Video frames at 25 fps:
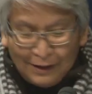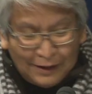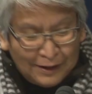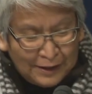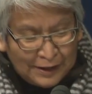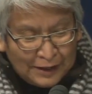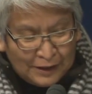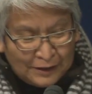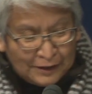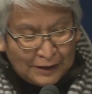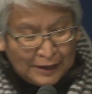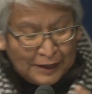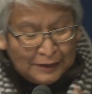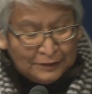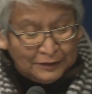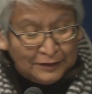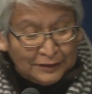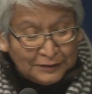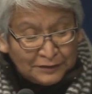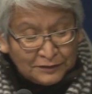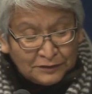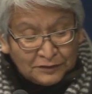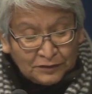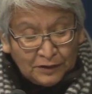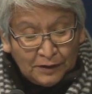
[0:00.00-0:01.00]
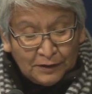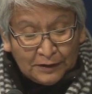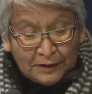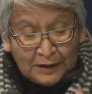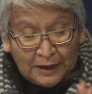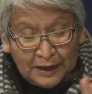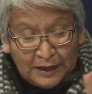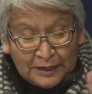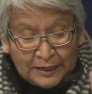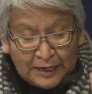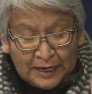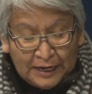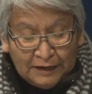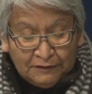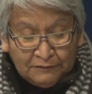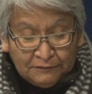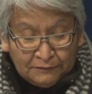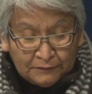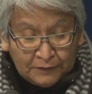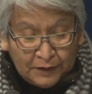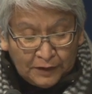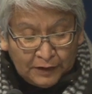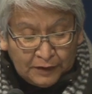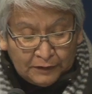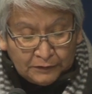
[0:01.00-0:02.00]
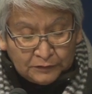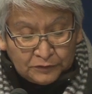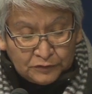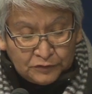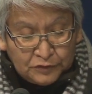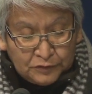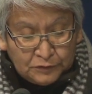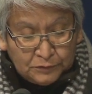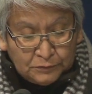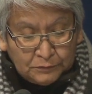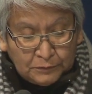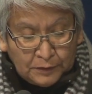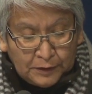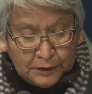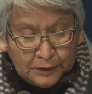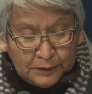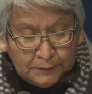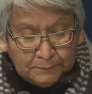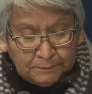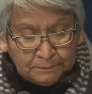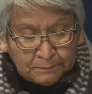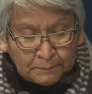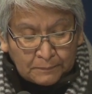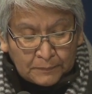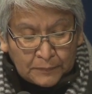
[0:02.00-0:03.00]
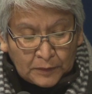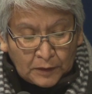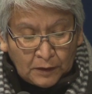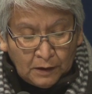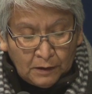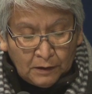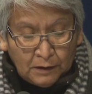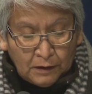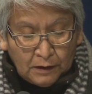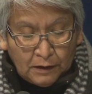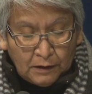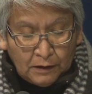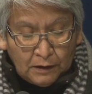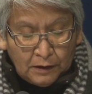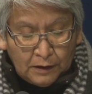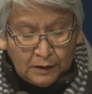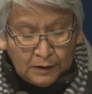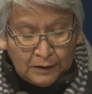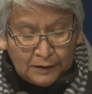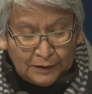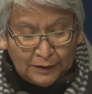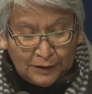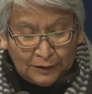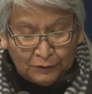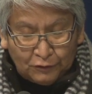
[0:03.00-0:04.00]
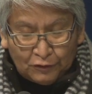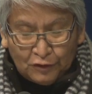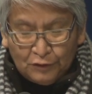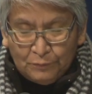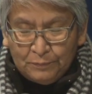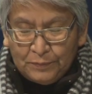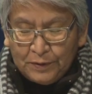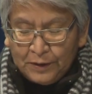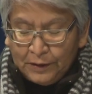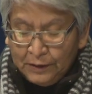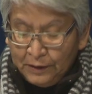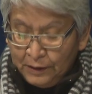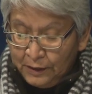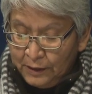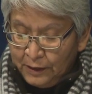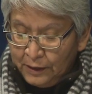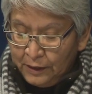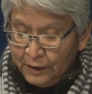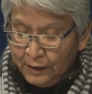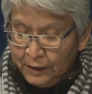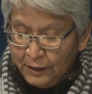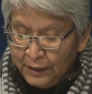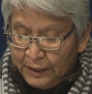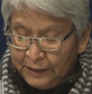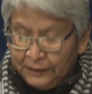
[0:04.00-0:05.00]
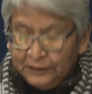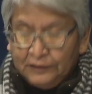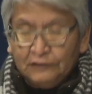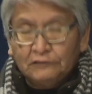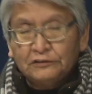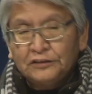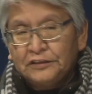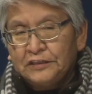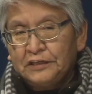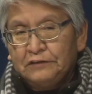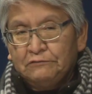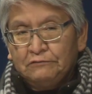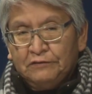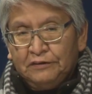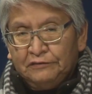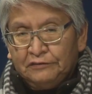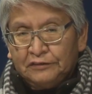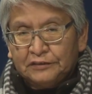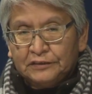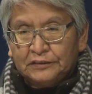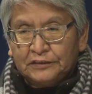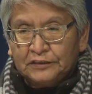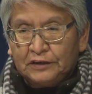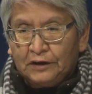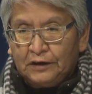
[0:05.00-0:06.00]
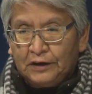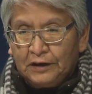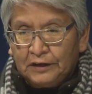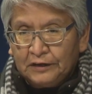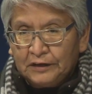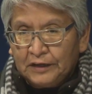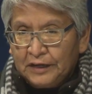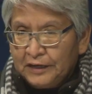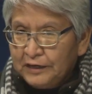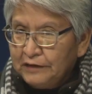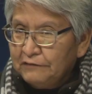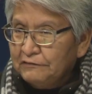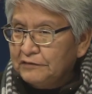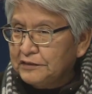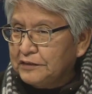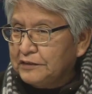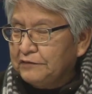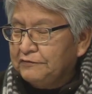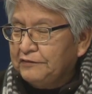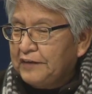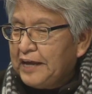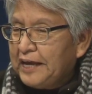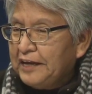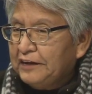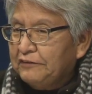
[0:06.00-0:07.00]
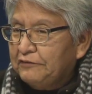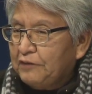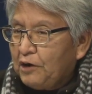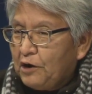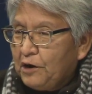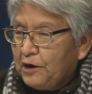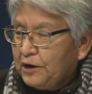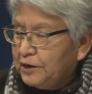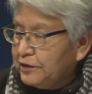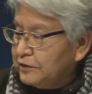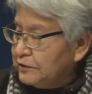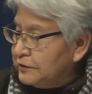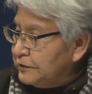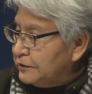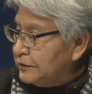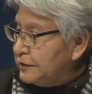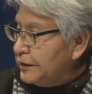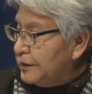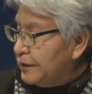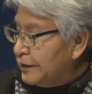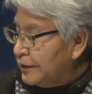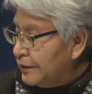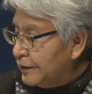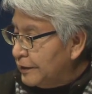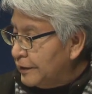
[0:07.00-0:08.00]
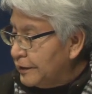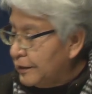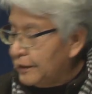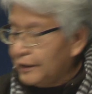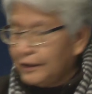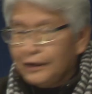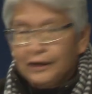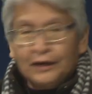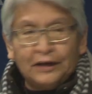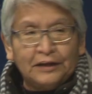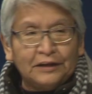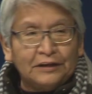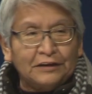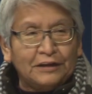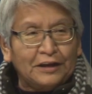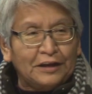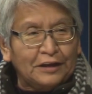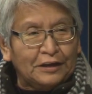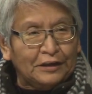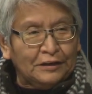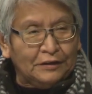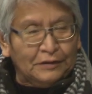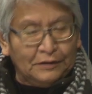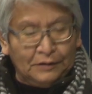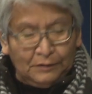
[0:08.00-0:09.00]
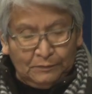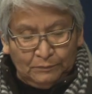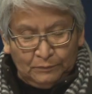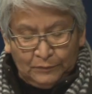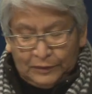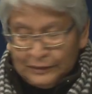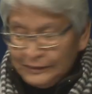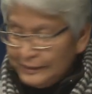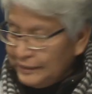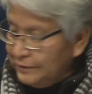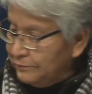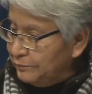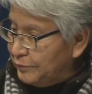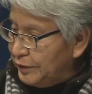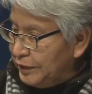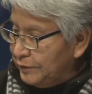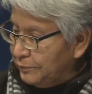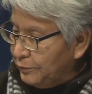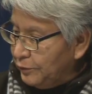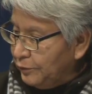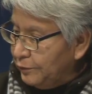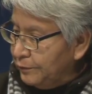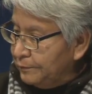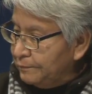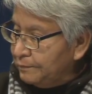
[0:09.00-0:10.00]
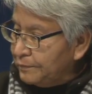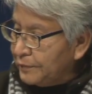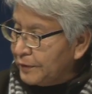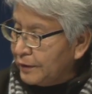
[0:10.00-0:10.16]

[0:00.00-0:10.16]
And this talk I gave to a group at UC Riverside, and it was of Native artists and museum people.